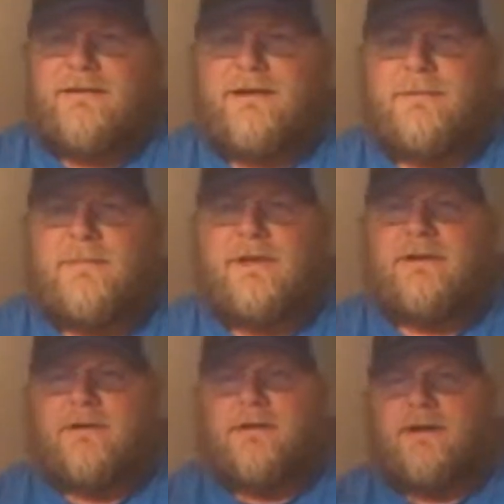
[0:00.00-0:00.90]
That beat
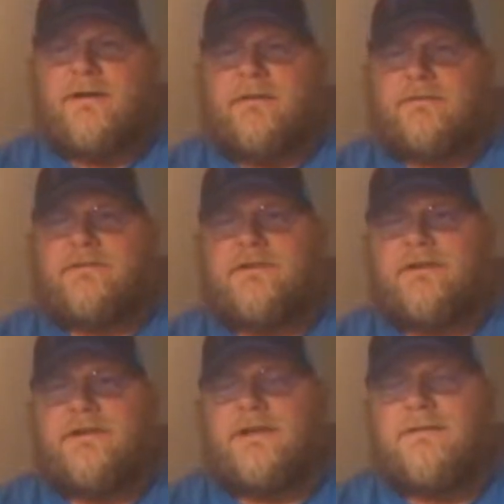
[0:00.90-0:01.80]
all I ever
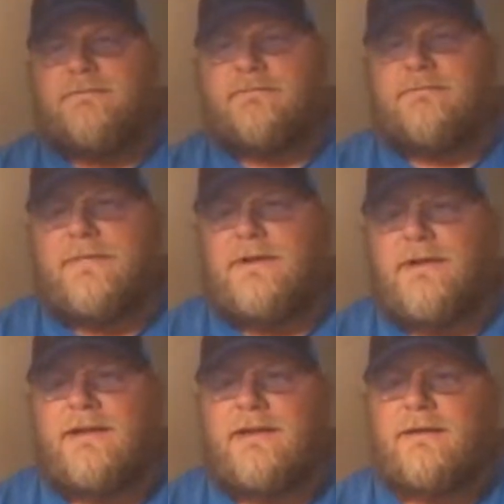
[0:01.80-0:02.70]
seen. He
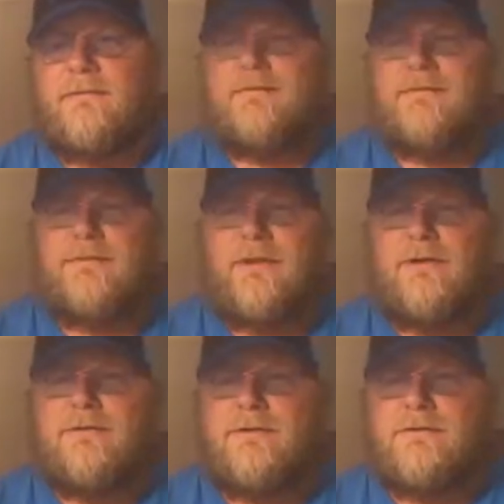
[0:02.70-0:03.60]
he kept
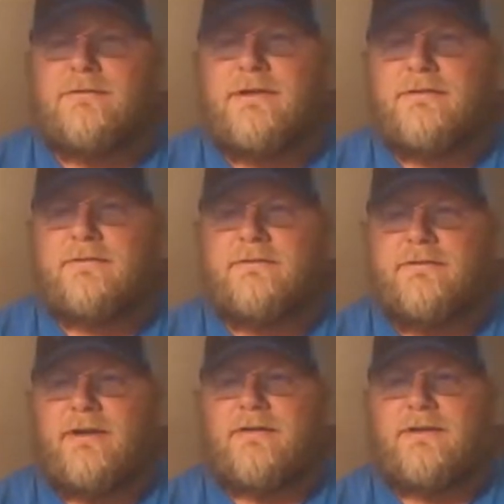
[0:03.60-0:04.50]
throwing lizards
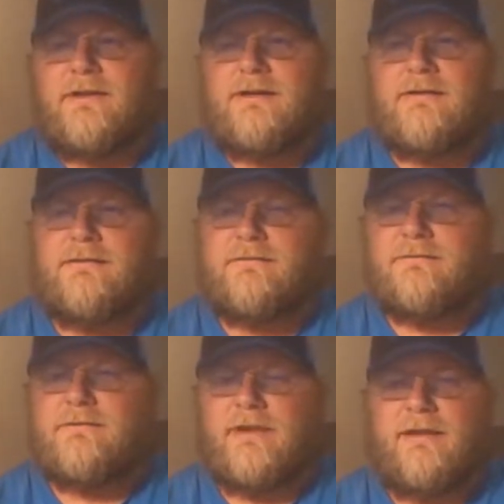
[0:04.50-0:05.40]
out there and
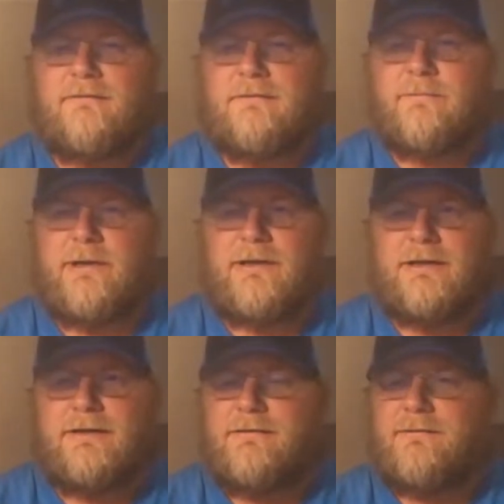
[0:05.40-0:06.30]
same
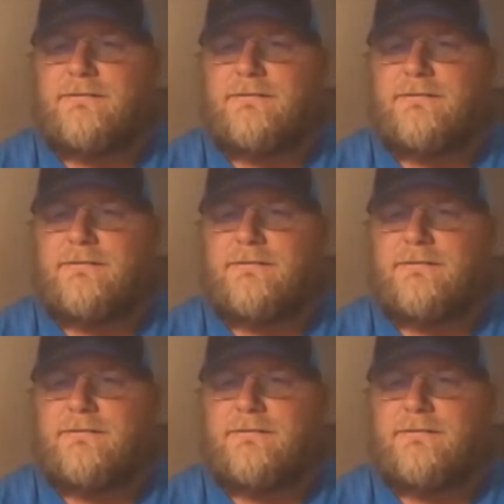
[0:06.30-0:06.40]
spot,